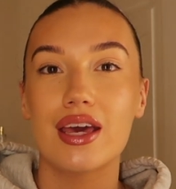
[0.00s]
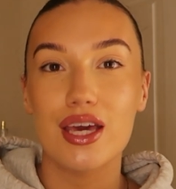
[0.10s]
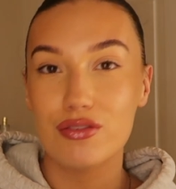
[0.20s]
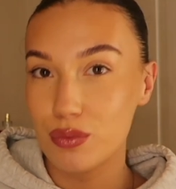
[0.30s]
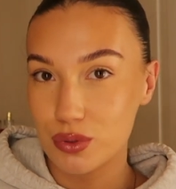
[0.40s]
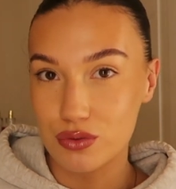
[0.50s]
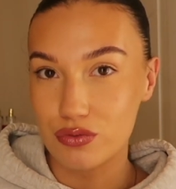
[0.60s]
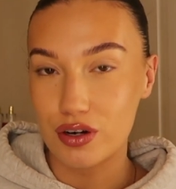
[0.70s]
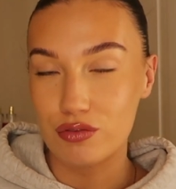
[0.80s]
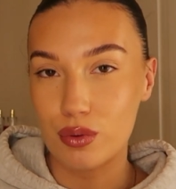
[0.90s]
if it wasn't
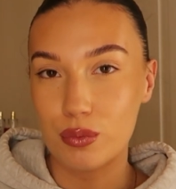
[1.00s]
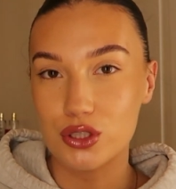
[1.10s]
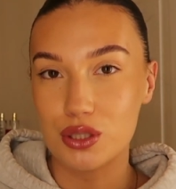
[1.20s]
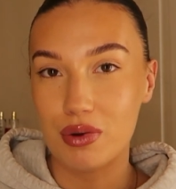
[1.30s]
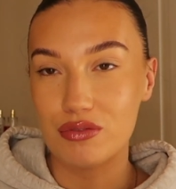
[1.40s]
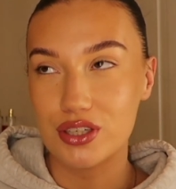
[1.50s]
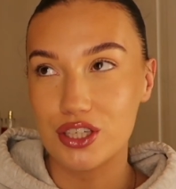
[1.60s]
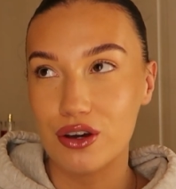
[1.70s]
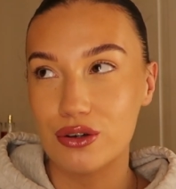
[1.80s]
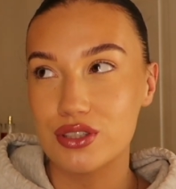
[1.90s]
for everyone watching my
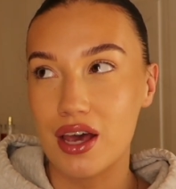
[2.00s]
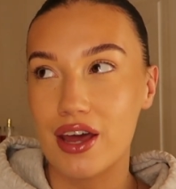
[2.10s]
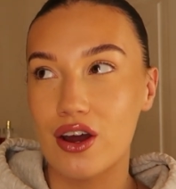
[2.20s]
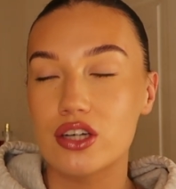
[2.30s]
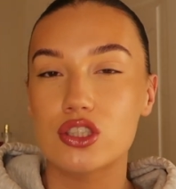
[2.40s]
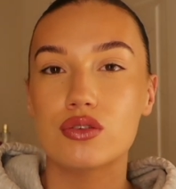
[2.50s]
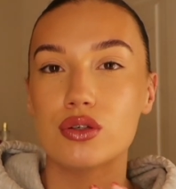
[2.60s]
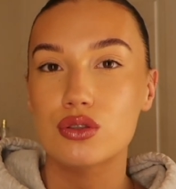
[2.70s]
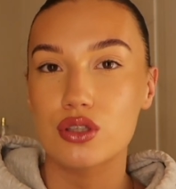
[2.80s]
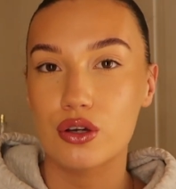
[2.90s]
videos, and I just
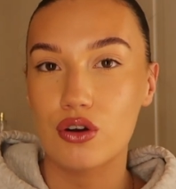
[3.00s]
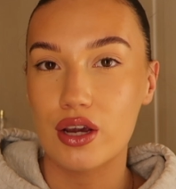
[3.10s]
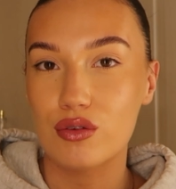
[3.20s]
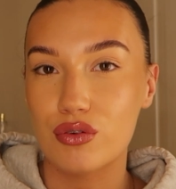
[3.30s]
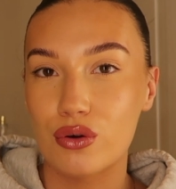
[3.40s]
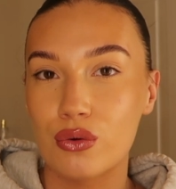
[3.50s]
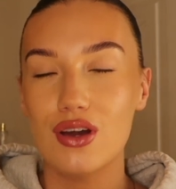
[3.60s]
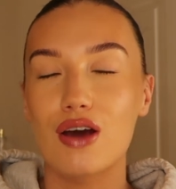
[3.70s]
feel so grateful.